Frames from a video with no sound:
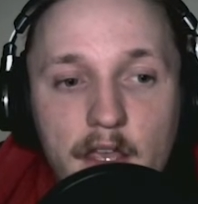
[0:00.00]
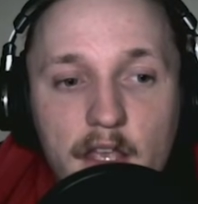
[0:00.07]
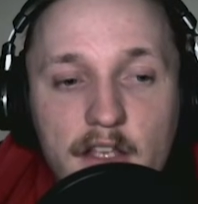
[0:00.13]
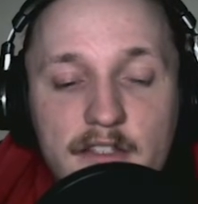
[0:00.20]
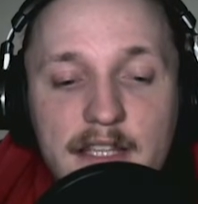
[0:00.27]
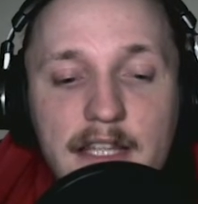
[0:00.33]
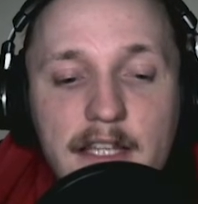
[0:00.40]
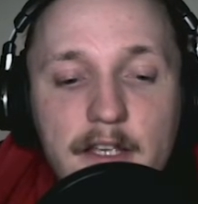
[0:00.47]

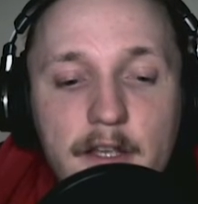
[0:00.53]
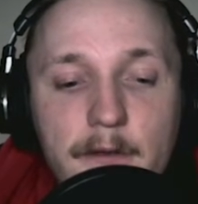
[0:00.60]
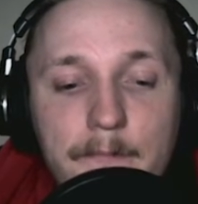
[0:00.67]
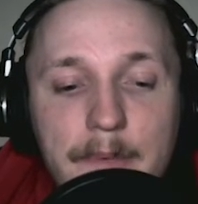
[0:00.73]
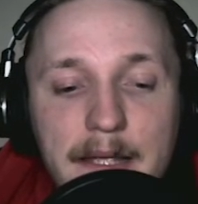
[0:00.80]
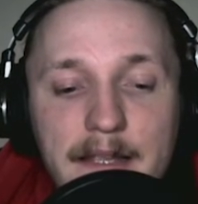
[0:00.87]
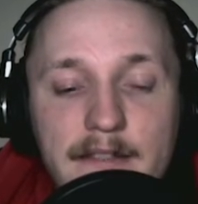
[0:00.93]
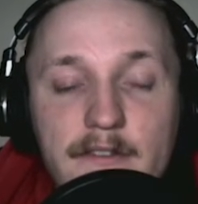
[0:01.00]

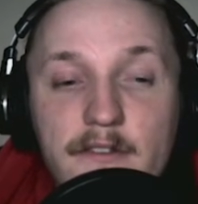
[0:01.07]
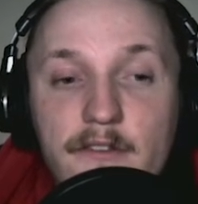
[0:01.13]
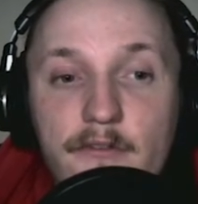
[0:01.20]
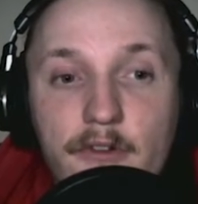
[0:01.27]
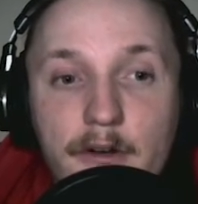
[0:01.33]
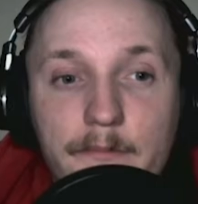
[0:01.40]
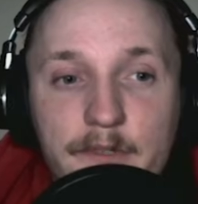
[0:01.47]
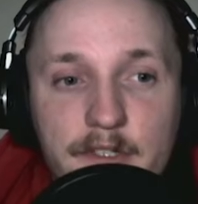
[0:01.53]
CQP is another
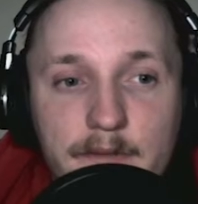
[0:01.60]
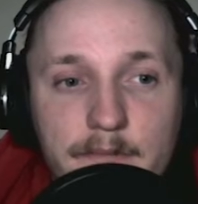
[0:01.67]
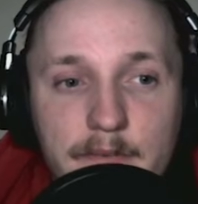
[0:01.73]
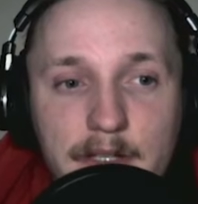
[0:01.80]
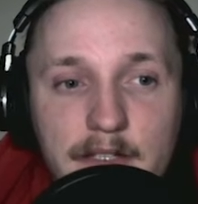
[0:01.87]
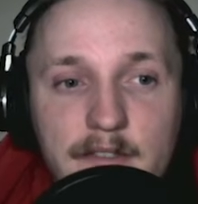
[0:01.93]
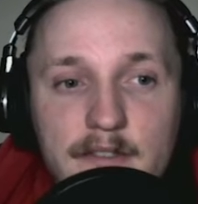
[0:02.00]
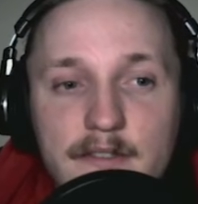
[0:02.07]
option.
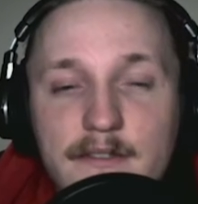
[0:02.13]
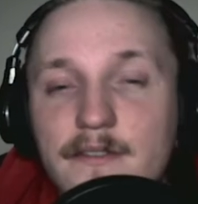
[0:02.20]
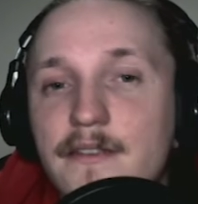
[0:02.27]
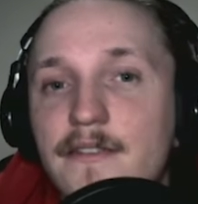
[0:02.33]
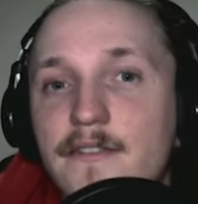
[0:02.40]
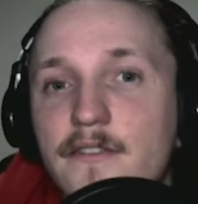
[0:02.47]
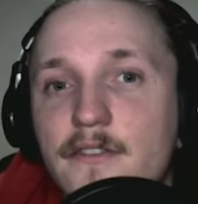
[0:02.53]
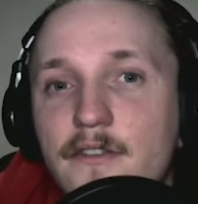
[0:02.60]
It
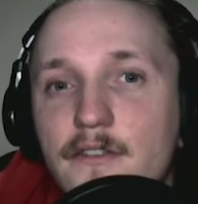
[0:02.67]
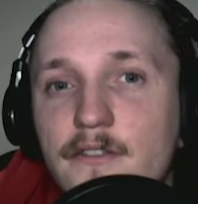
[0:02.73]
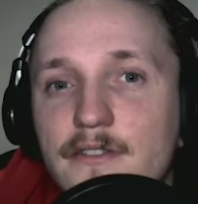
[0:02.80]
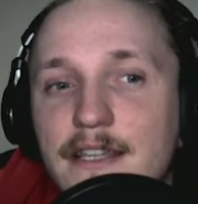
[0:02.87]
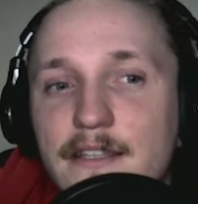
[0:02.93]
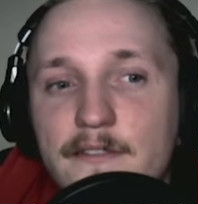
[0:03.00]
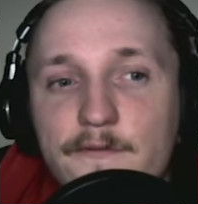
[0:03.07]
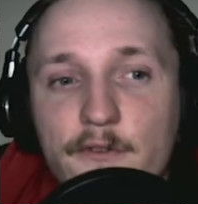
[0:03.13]

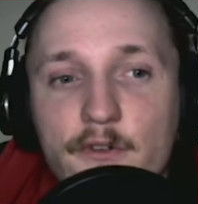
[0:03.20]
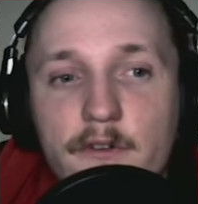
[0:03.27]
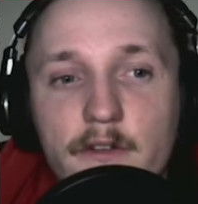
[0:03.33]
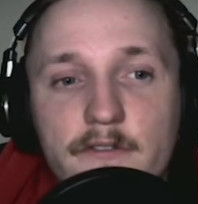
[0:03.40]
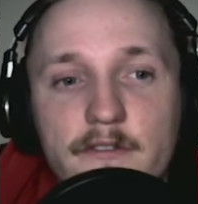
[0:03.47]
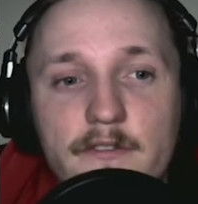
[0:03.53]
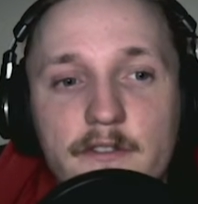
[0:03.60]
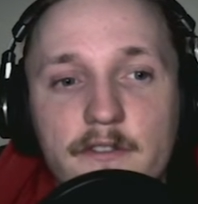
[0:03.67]
stands for
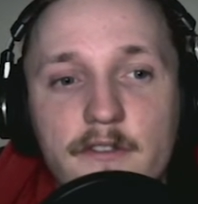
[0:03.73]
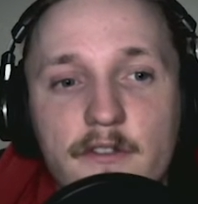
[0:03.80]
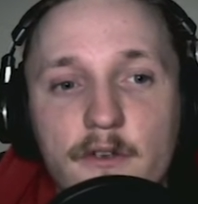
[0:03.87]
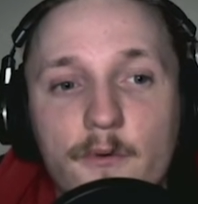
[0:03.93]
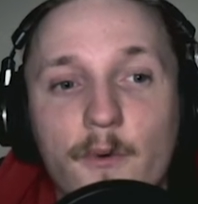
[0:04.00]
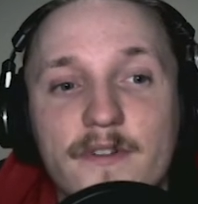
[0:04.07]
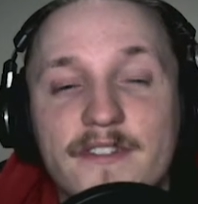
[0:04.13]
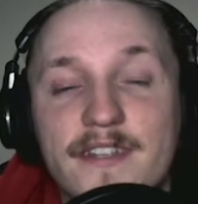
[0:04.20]
constant
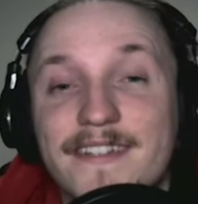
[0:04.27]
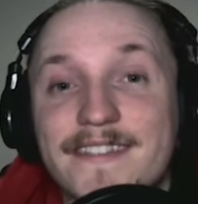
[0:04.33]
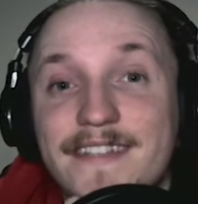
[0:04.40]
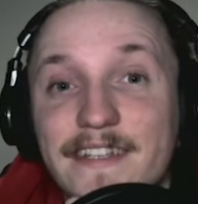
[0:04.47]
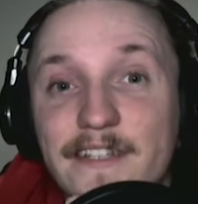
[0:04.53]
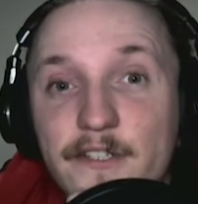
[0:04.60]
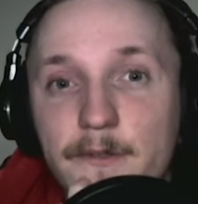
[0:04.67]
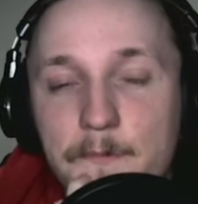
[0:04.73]

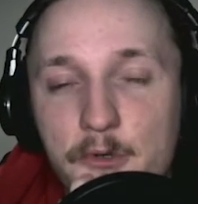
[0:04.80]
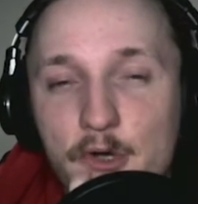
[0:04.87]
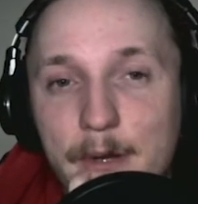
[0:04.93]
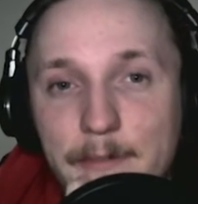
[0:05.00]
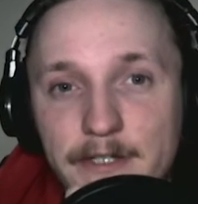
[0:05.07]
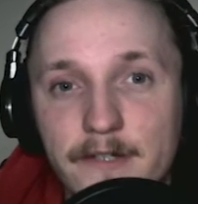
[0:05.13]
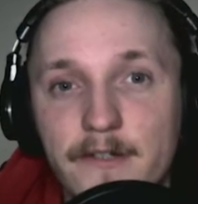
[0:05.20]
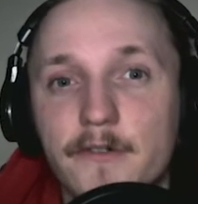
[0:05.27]
quantization
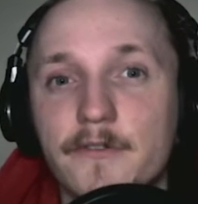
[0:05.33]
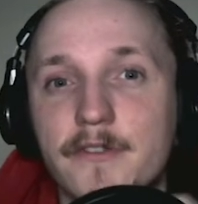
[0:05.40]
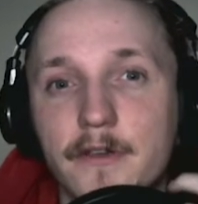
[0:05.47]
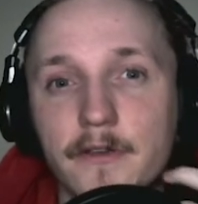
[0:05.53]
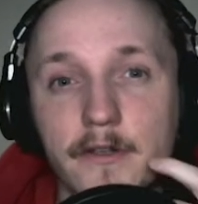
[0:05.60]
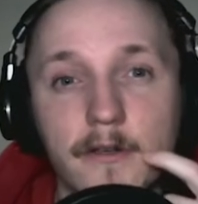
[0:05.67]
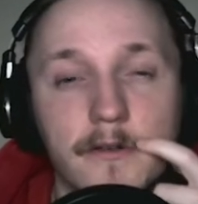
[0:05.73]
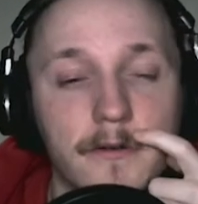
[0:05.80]
parameter, or
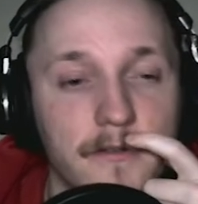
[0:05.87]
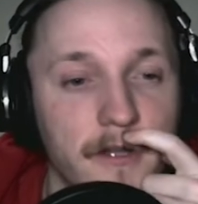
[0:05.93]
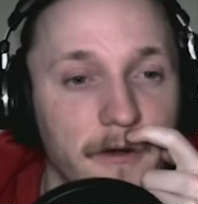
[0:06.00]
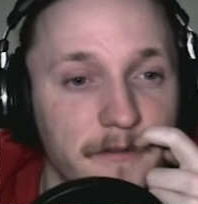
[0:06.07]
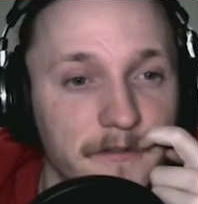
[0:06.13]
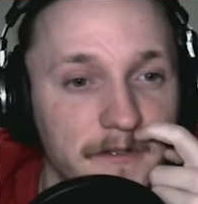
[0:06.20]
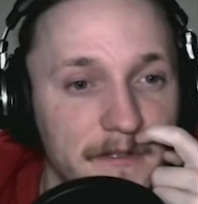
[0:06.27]
so Google